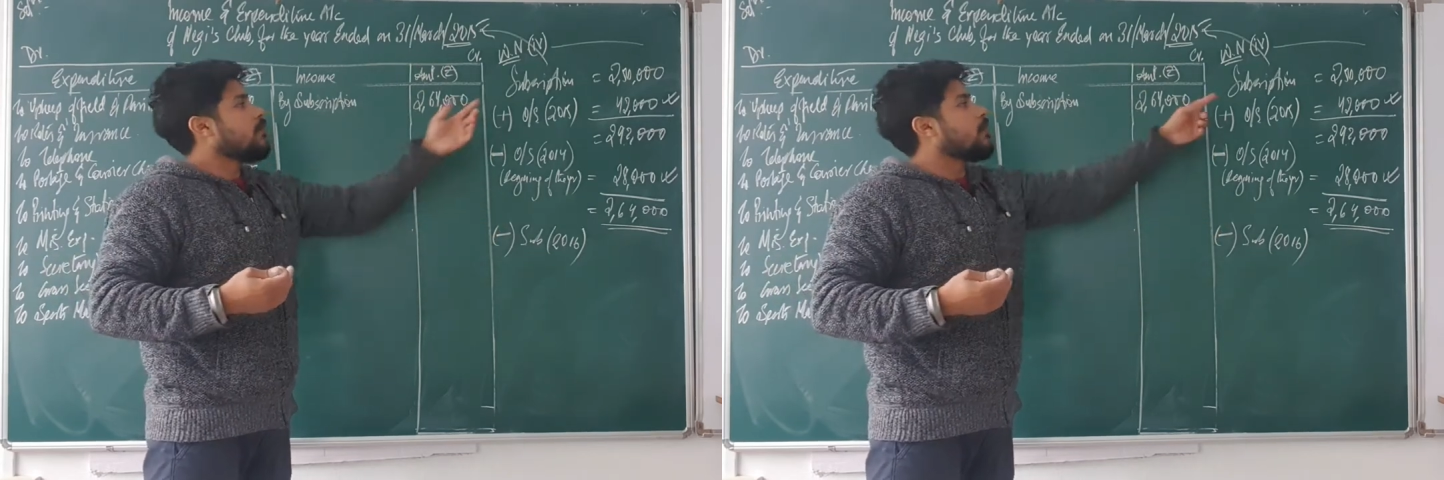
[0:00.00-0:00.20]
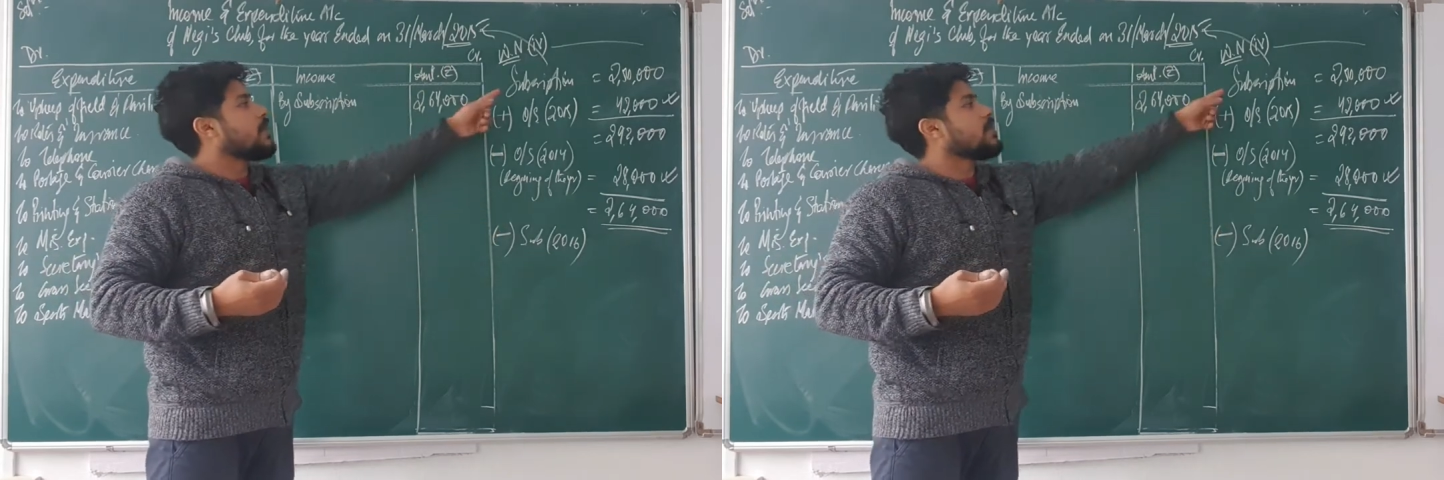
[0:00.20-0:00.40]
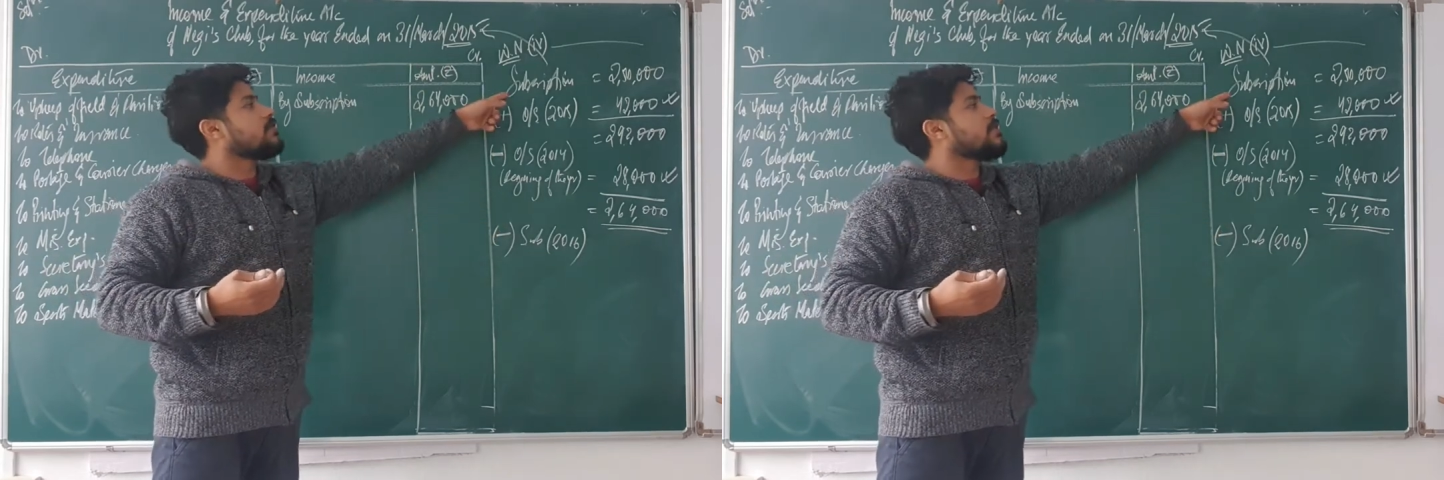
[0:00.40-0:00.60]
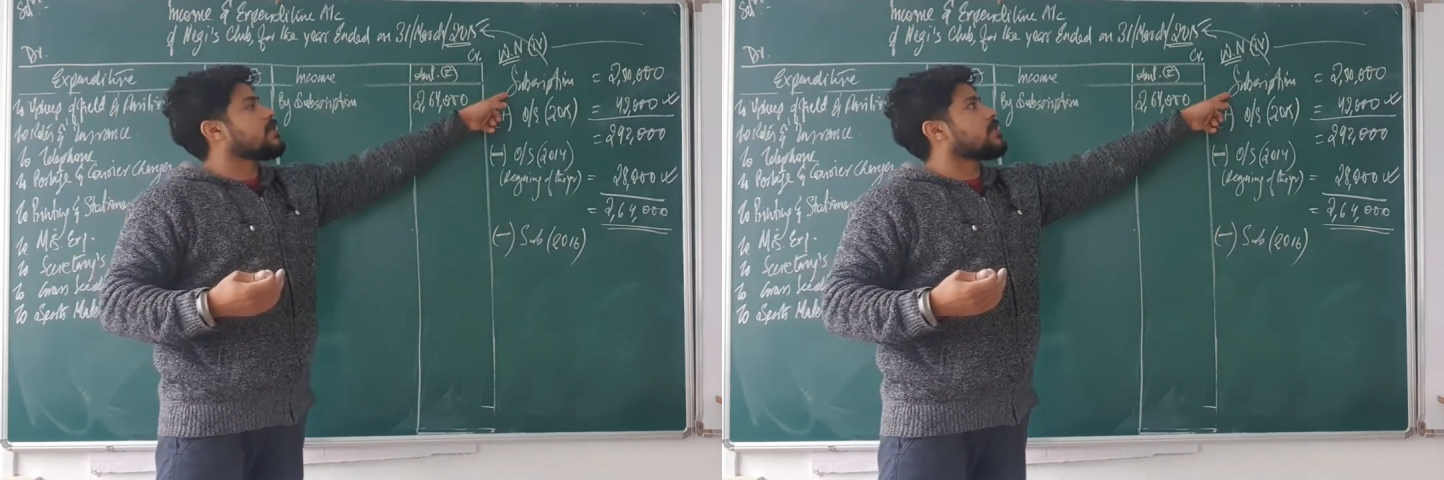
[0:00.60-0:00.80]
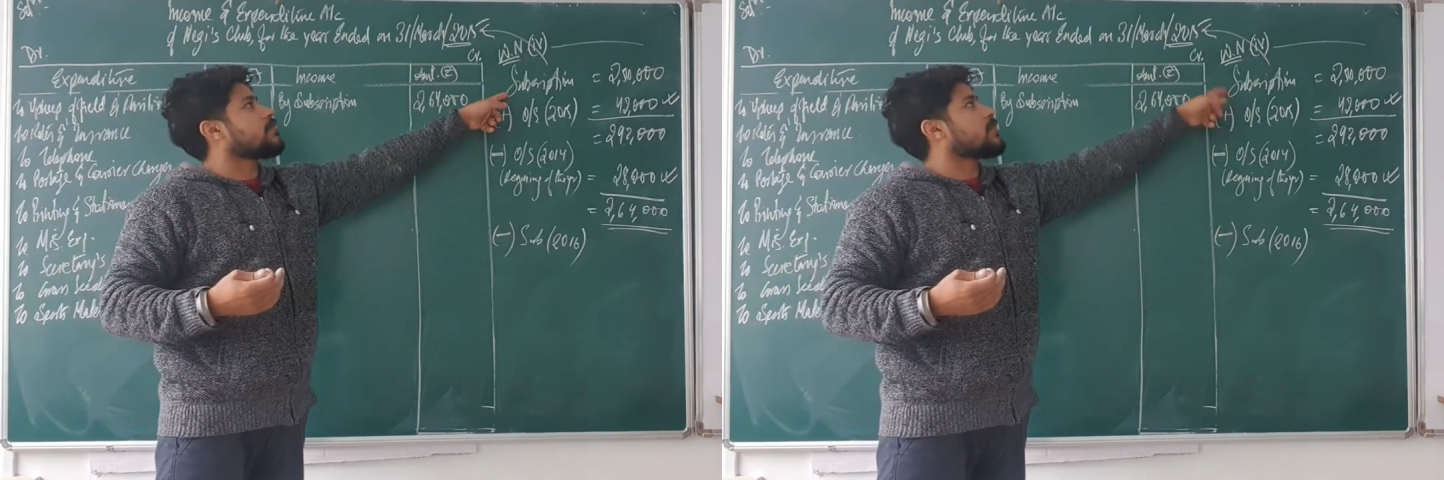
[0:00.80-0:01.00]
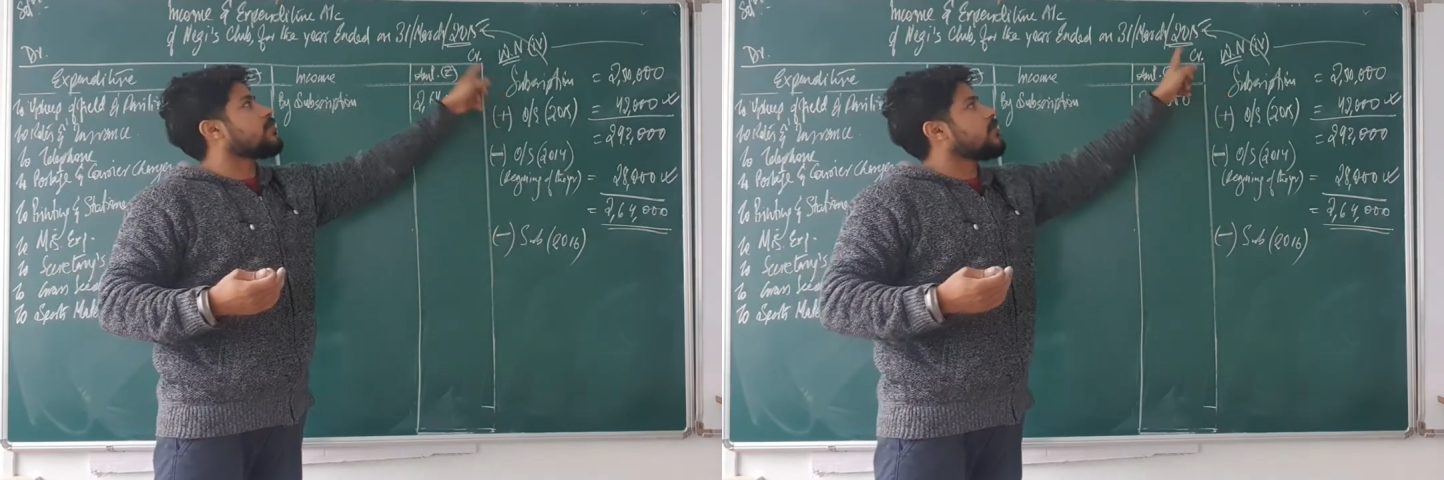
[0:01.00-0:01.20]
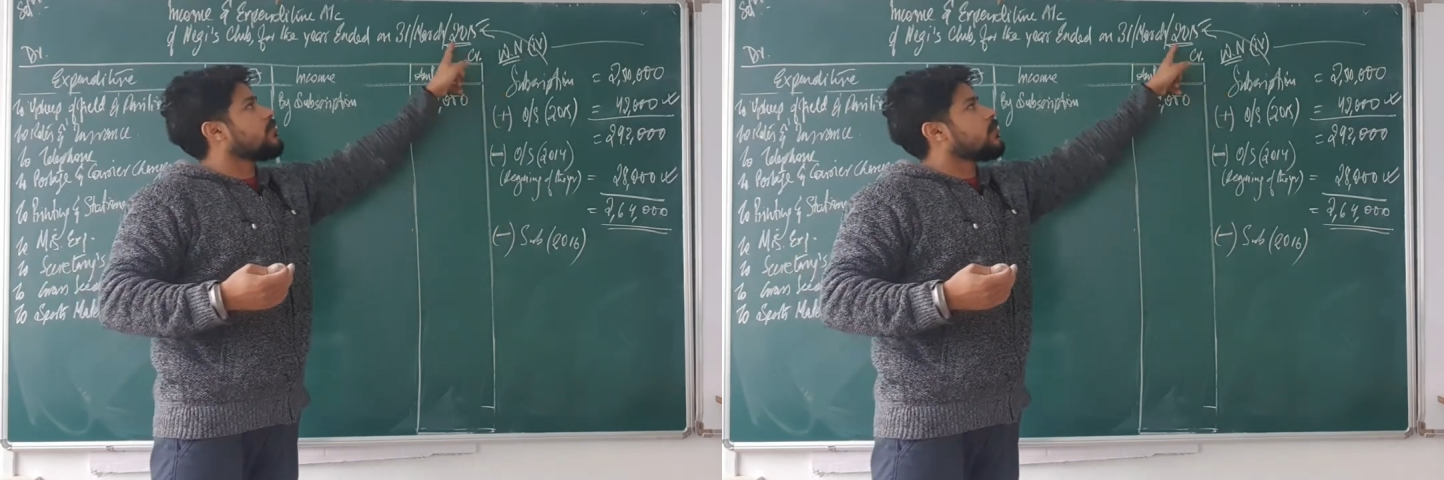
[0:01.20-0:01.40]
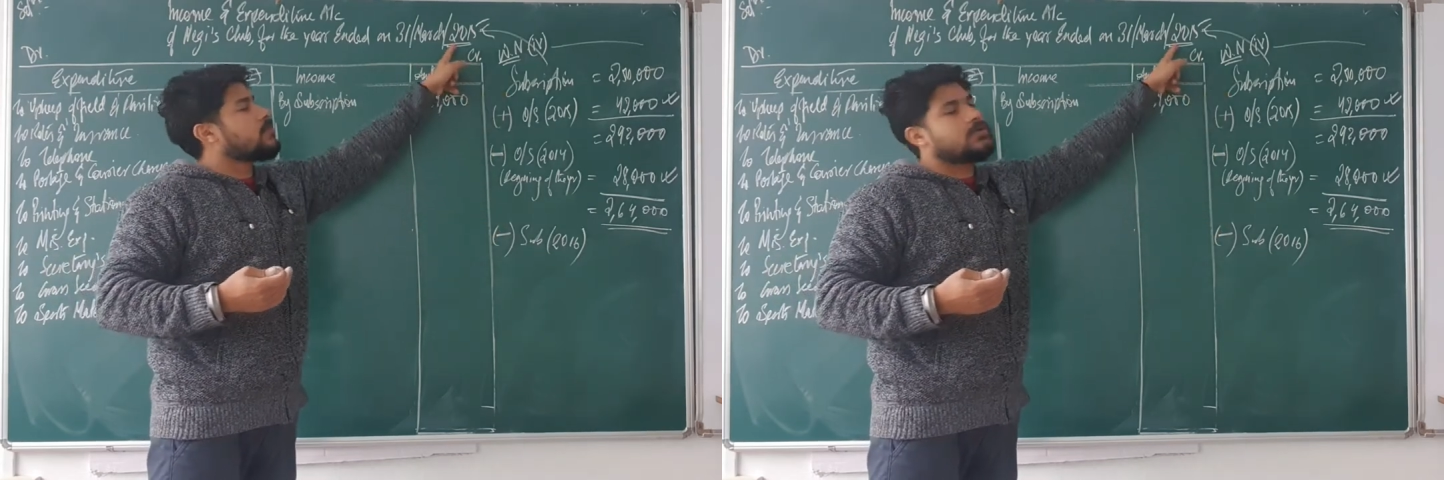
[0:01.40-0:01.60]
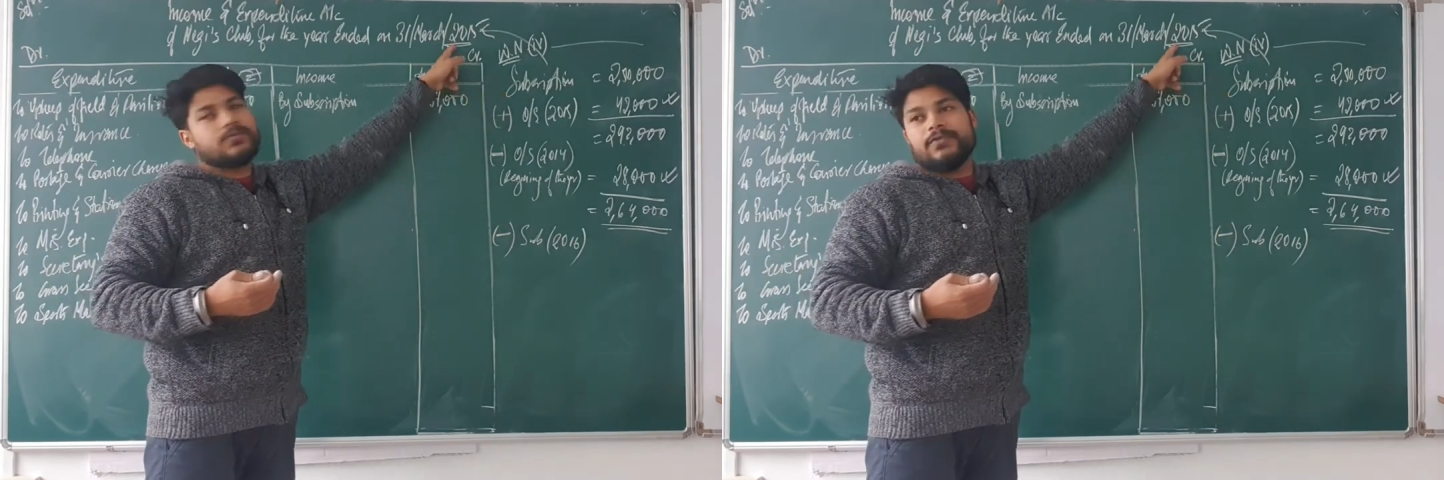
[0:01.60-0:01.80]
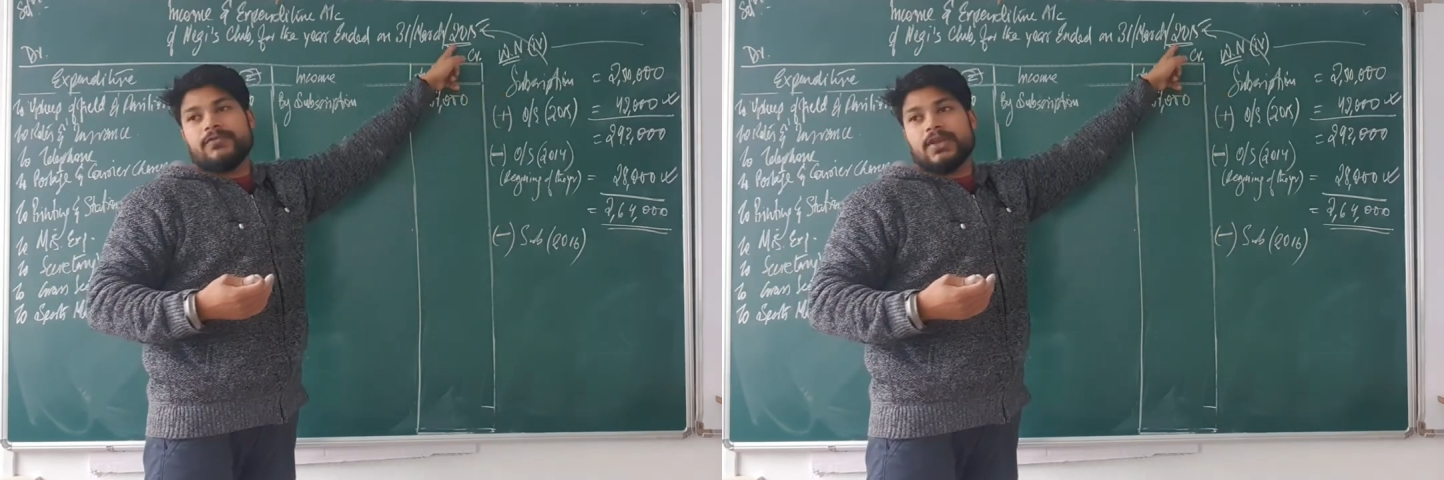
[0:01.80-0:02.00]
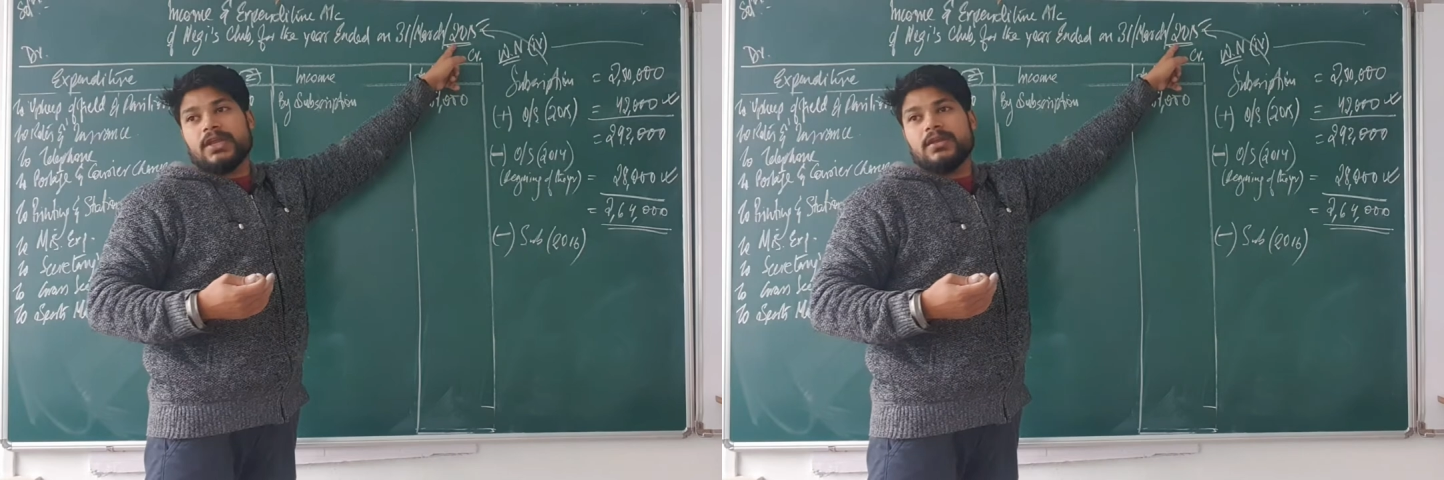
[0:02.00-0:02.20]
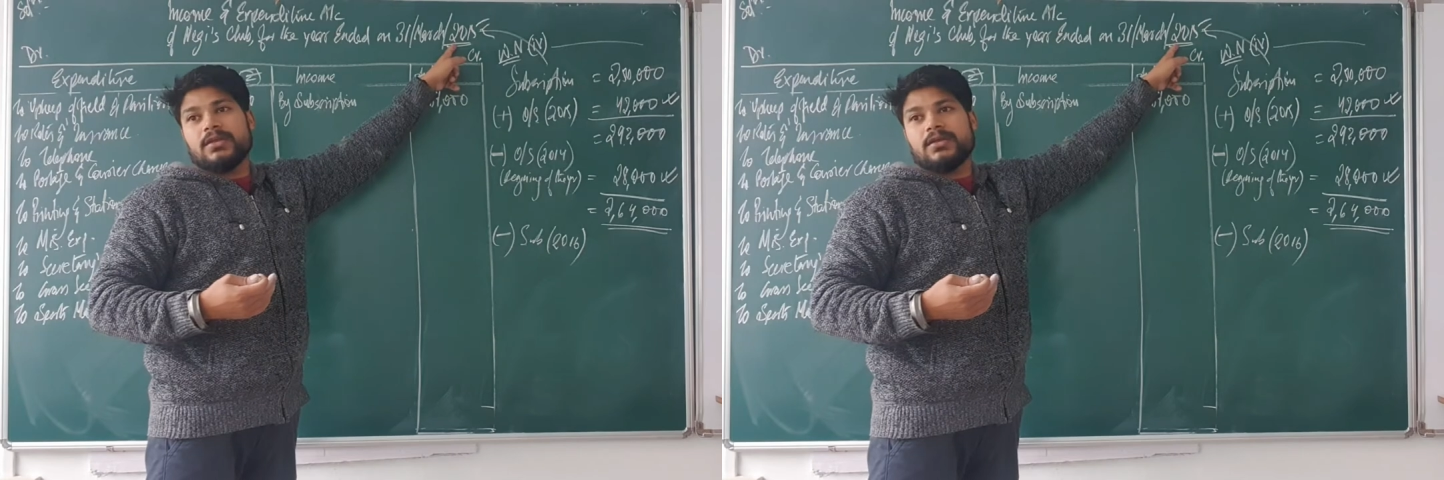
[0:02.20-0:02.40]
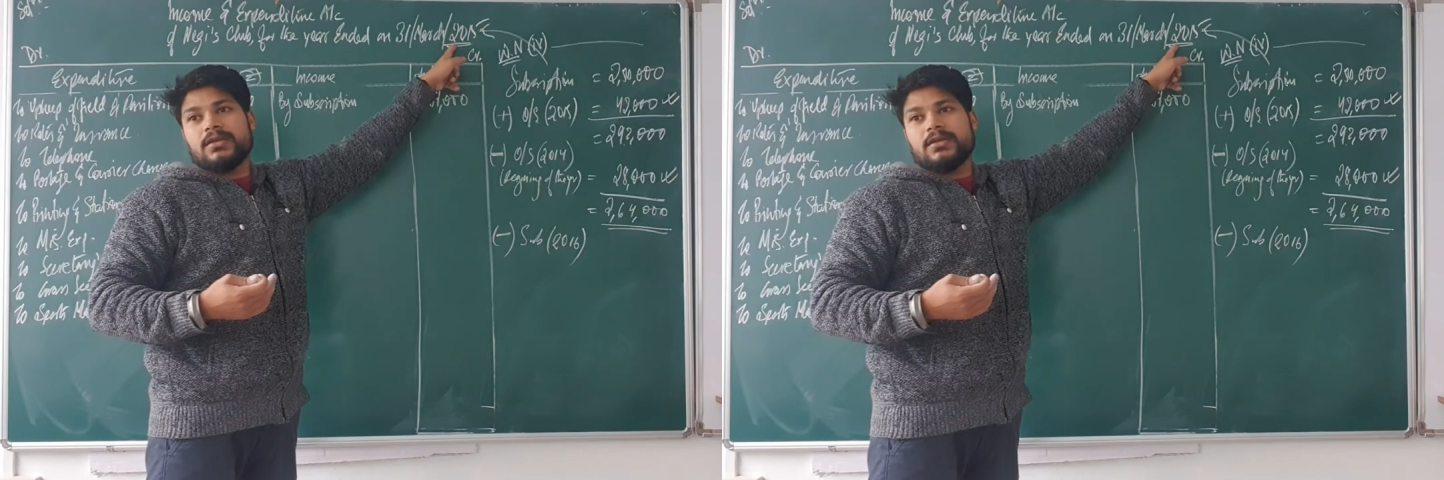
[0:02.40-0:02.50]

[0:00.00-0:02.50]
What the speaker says: what is my subscription for 2015.